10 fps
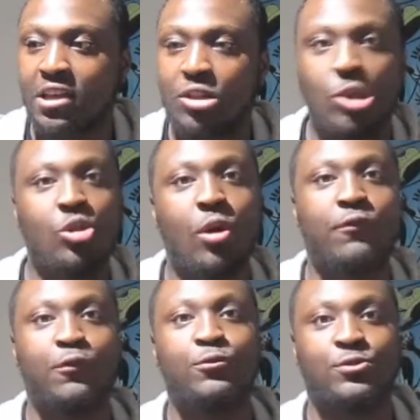
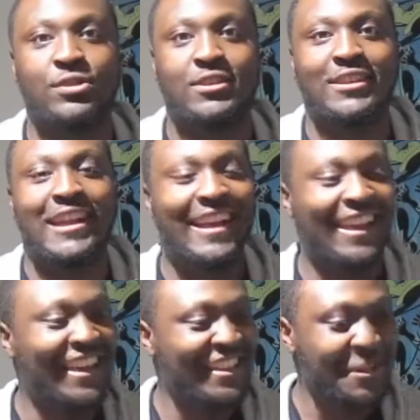novels.
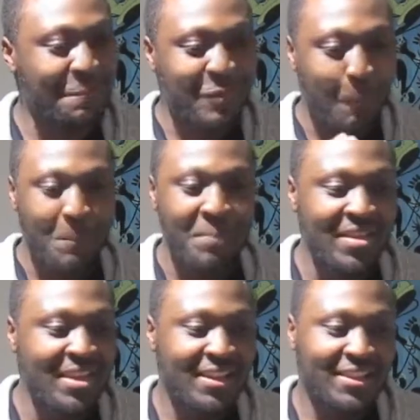
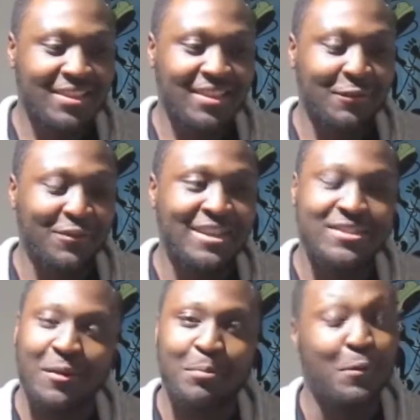For
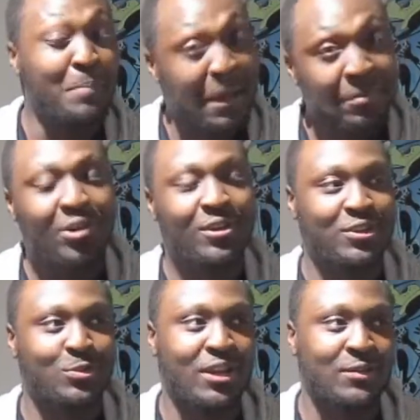example,
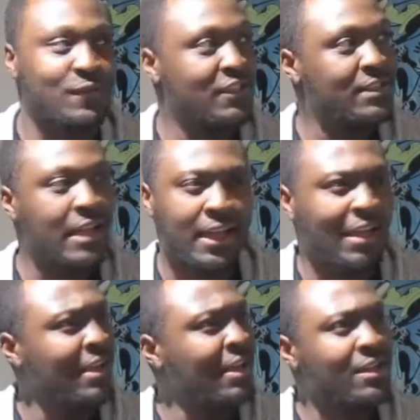Babcock's one was
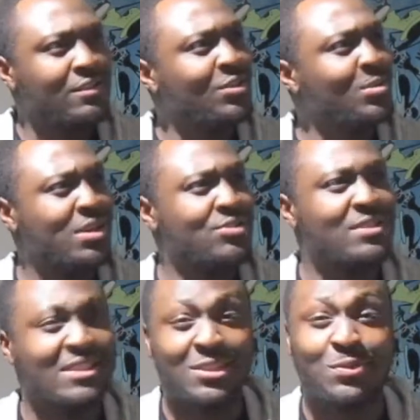like
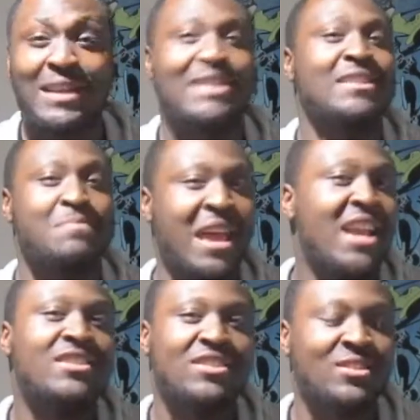220
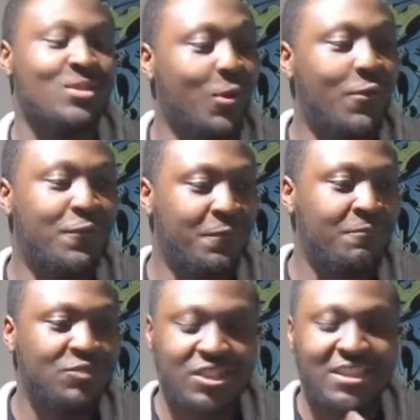pages of
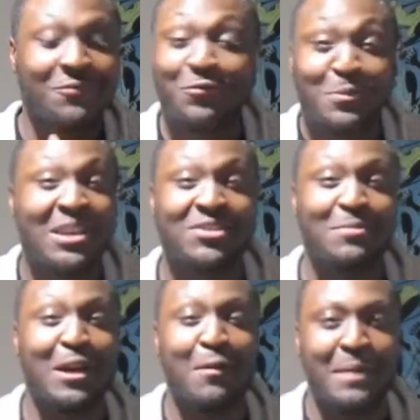just information
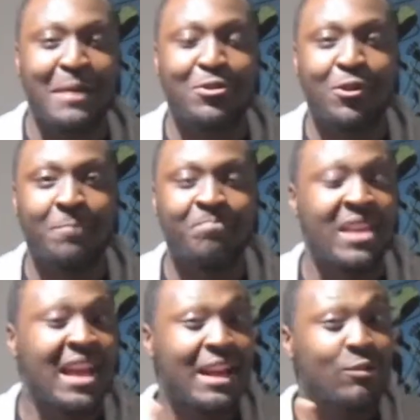about Babcock,
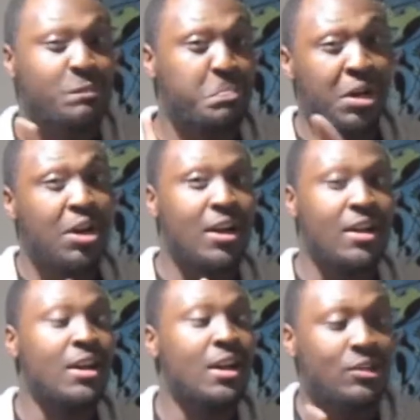and that was
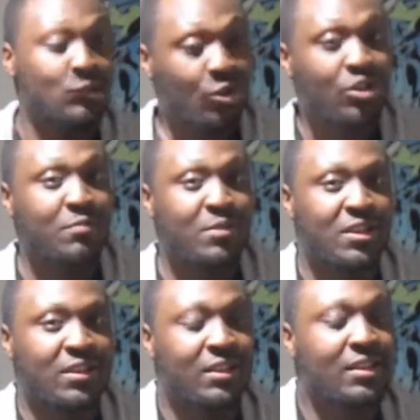per
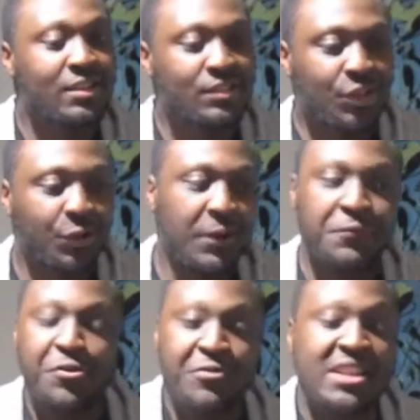document. So
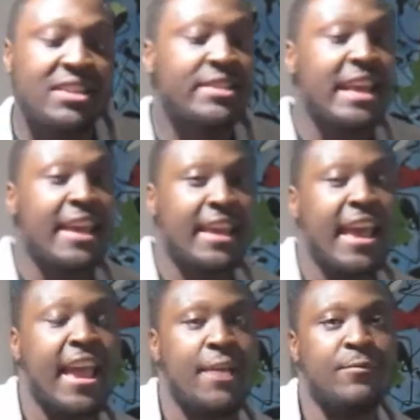if you're reading the
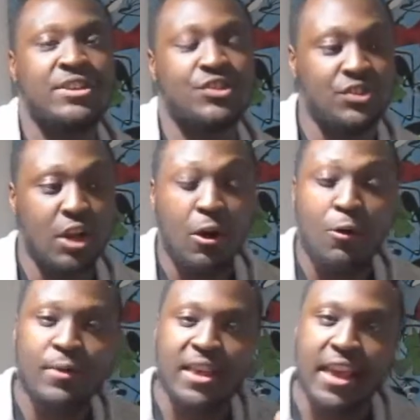10K, which is the
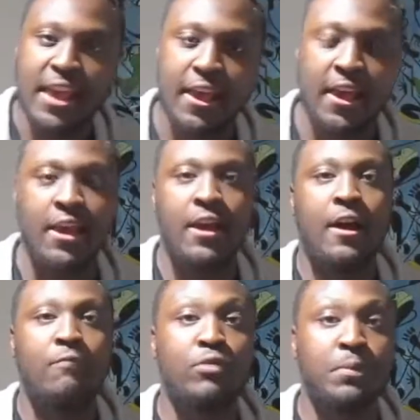whole year
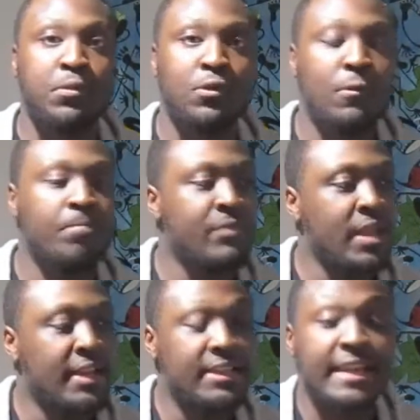report,
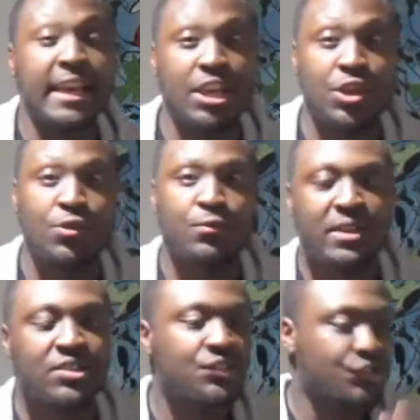and the 10Q,
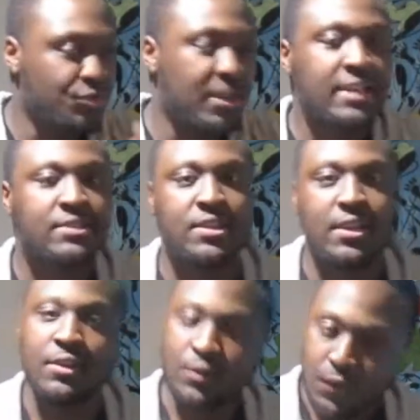which is, you guessed
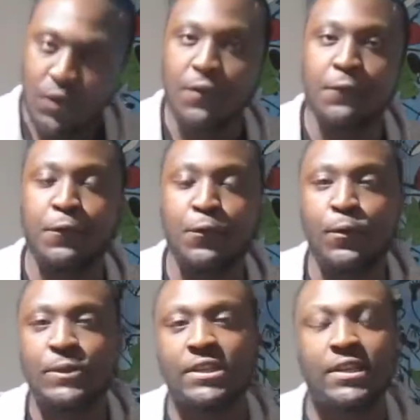it, Q for
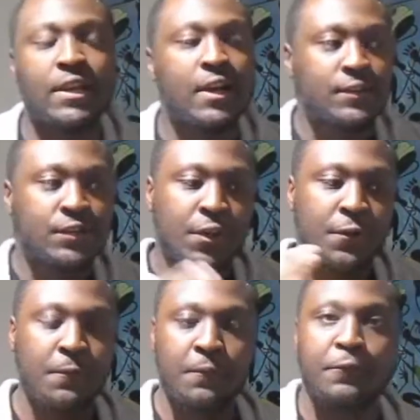quarter,
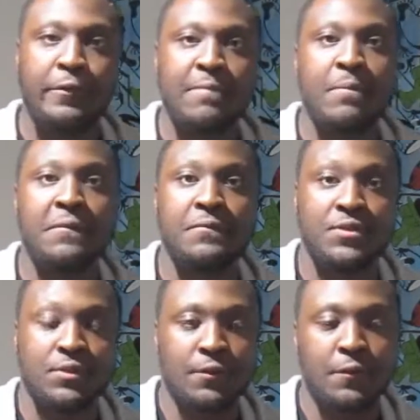so 3
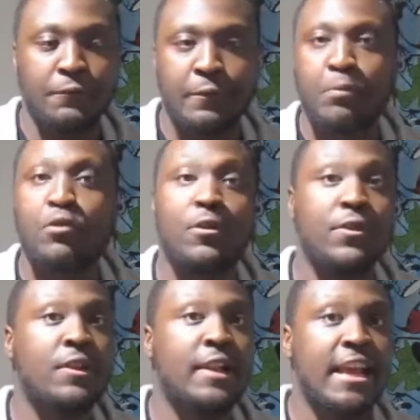months, report
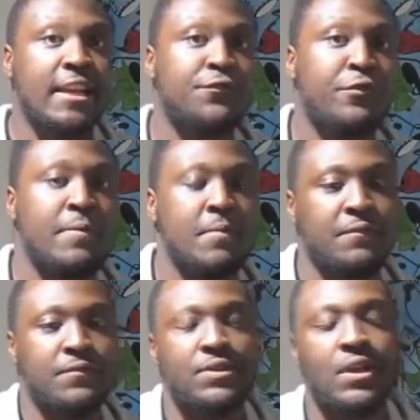on the latest 3
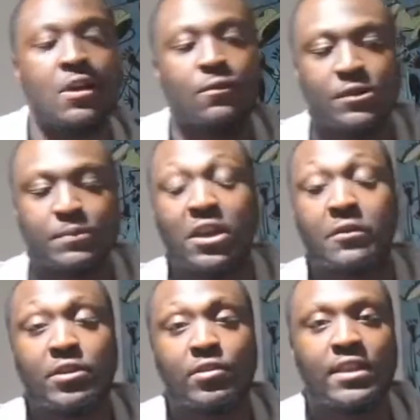months, what's been
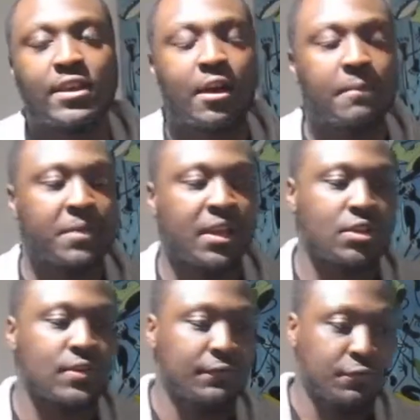going on in the company.
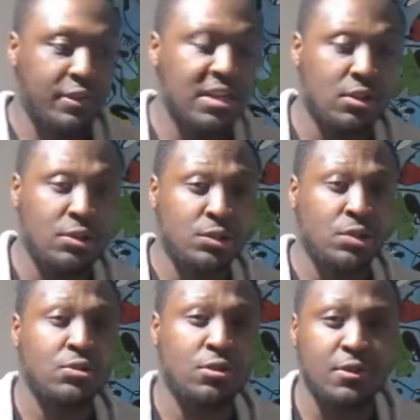You have to read those
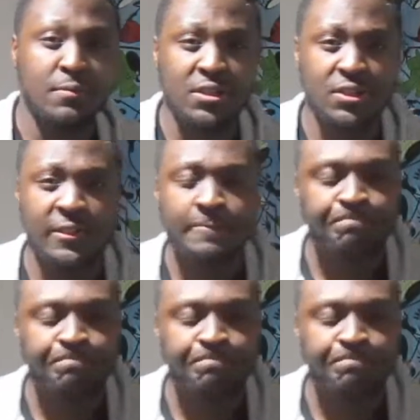2 documents,